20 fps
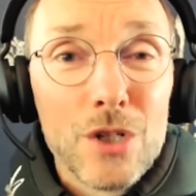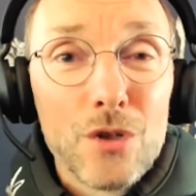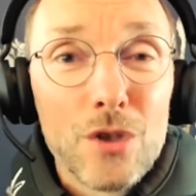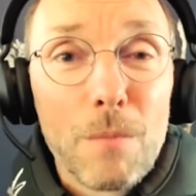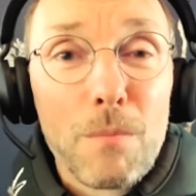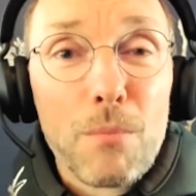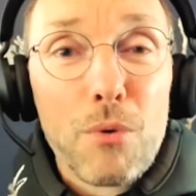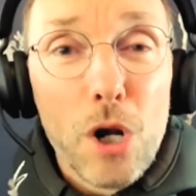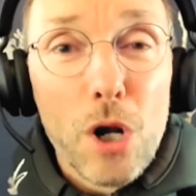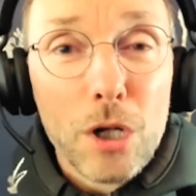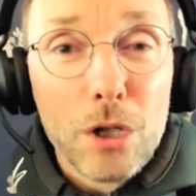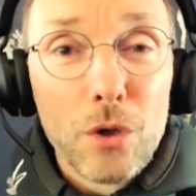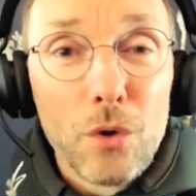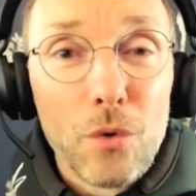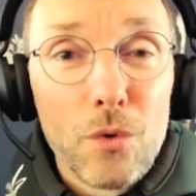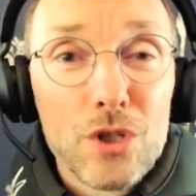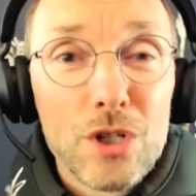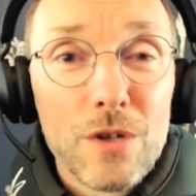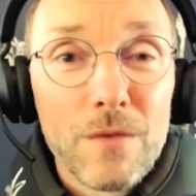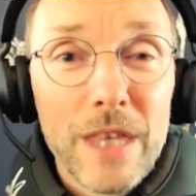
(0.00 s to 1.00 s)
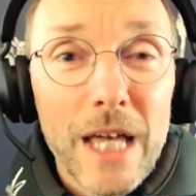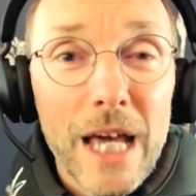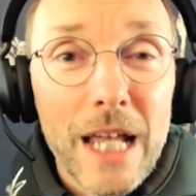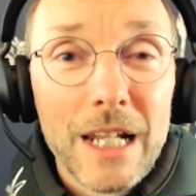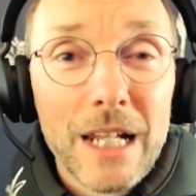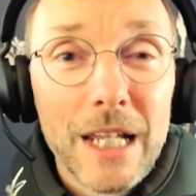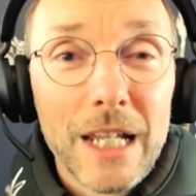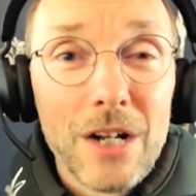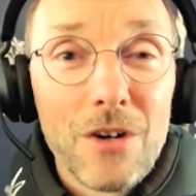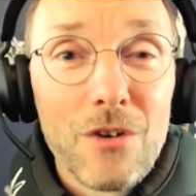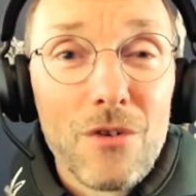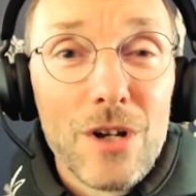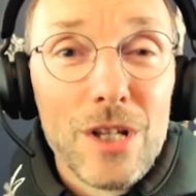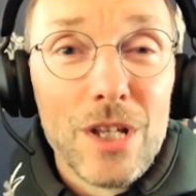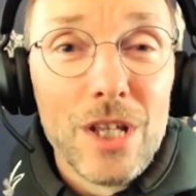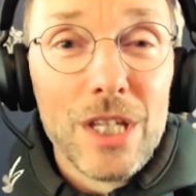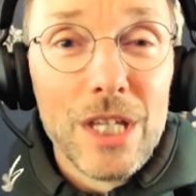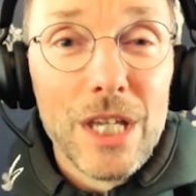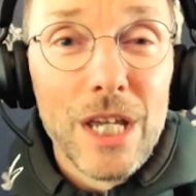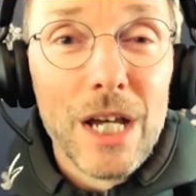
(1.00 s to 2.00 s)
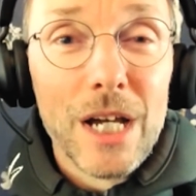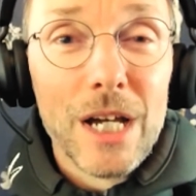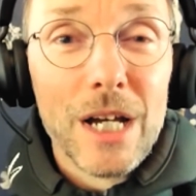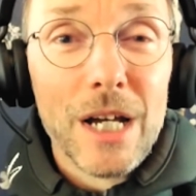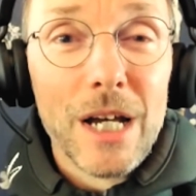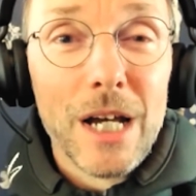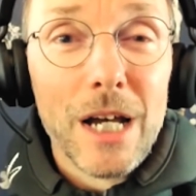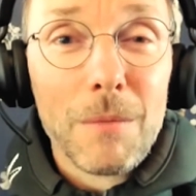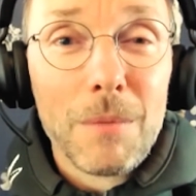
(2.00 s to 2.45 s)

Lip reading: the product launch of that later in the year,